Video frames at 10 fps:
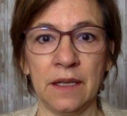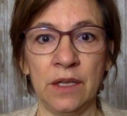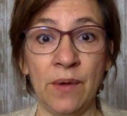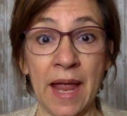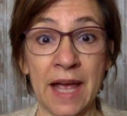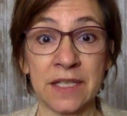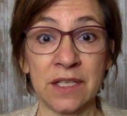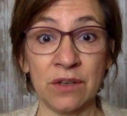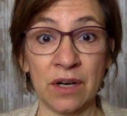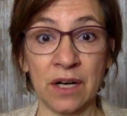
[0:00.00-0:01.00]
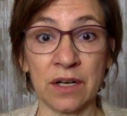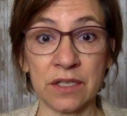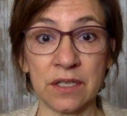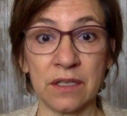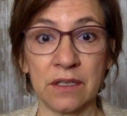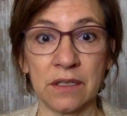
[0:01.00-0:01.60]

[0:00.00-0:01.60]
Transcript: you ask your heart,